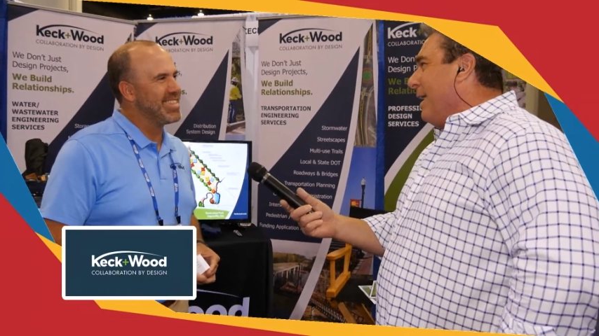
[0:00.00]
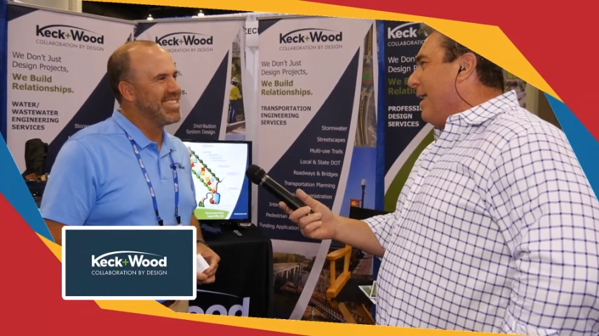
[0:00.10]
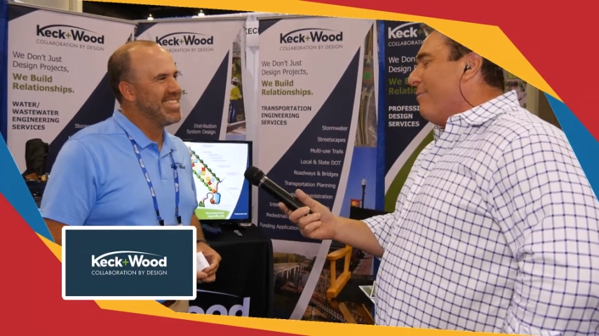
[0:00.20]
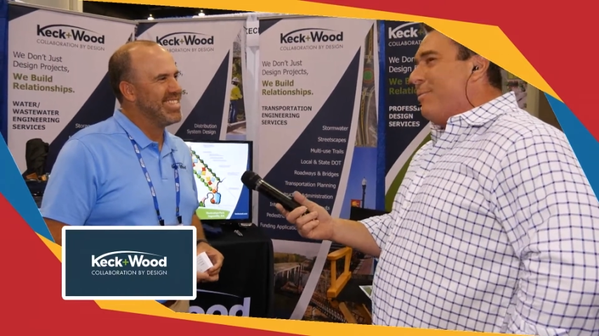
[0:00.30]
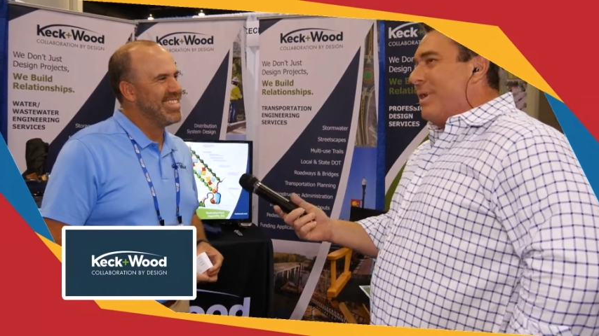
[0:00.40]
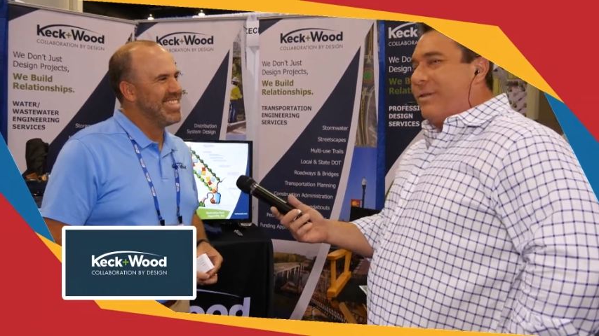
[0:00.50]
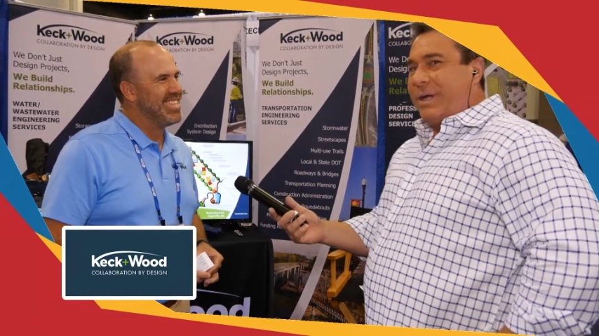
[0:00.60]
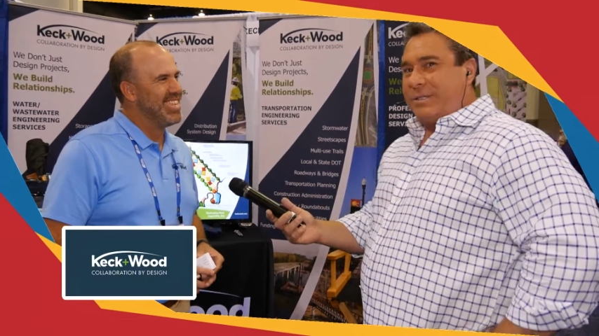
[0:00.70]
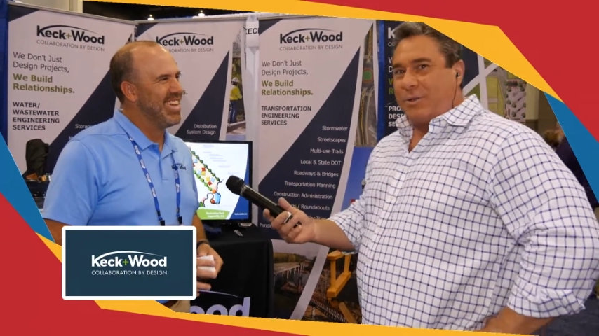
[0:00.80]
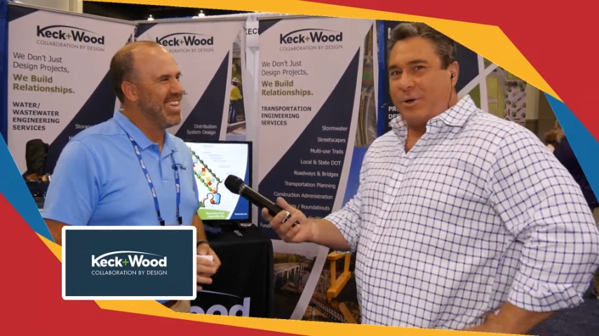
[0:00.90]
Speaker 1: Everybody
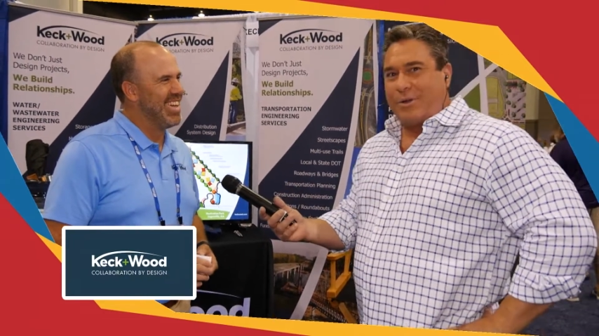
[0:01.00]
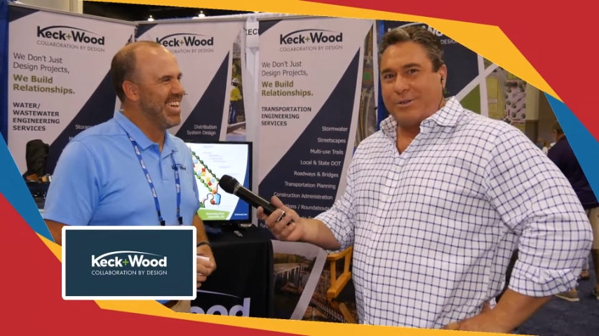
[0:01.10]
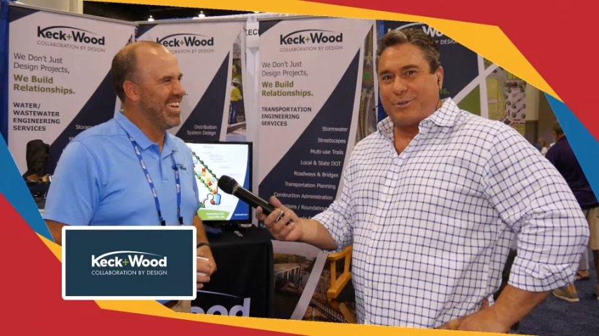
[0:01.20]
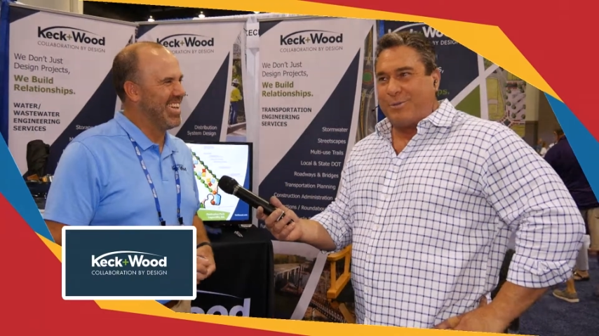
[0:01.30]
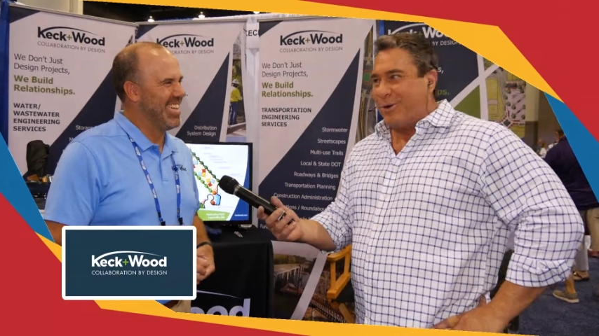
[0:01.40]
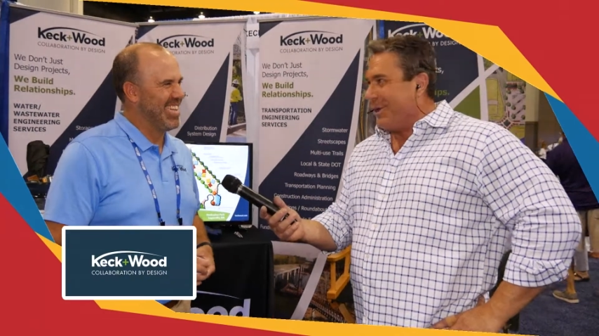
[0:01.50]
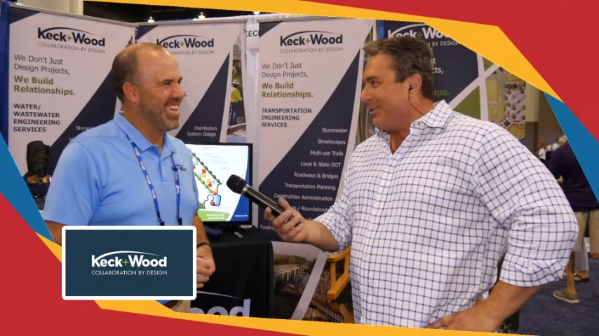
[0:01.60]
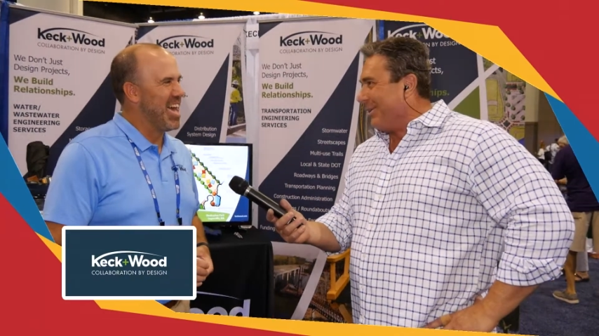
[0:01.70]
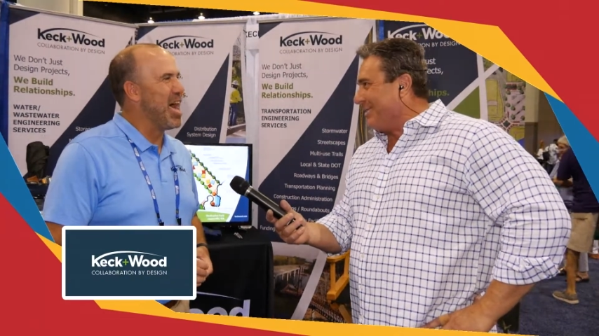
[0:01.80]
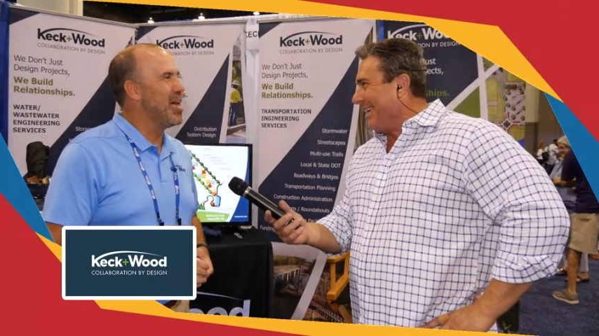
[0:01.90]
likes a little country boil,
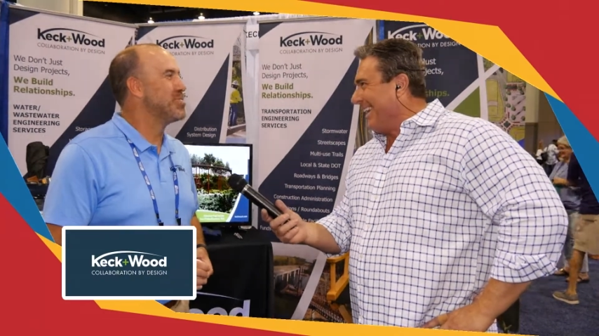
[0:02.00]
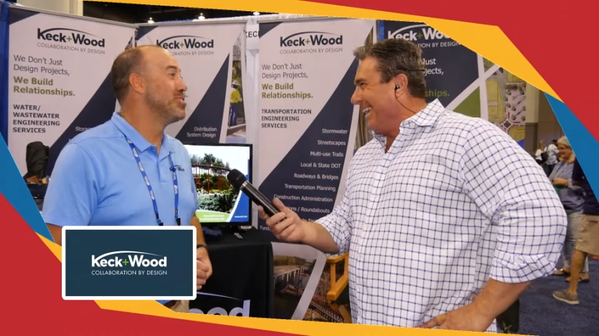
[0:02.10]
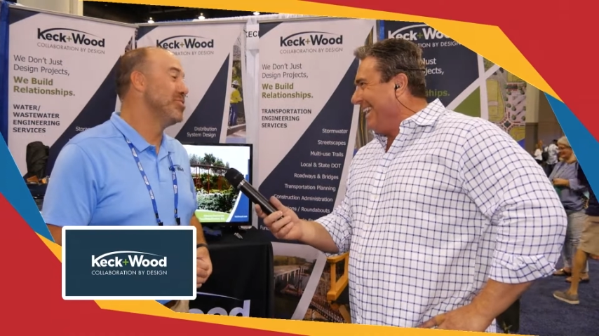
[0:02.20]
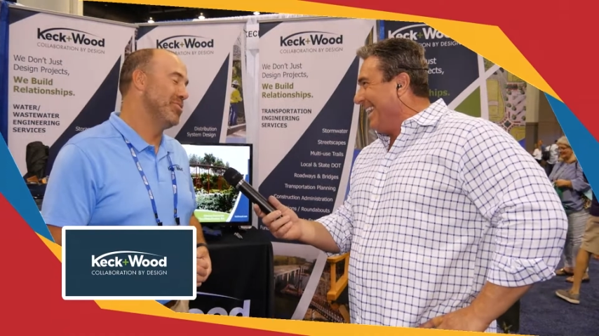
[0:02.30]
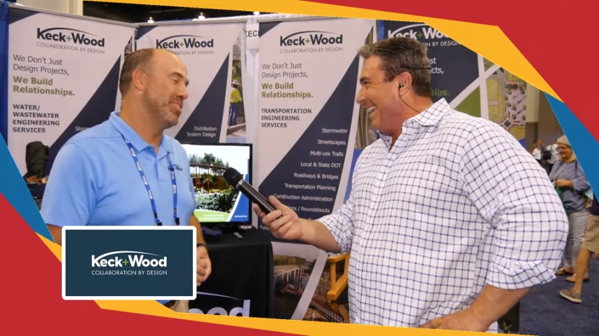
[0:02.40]
don't they? Absolutely,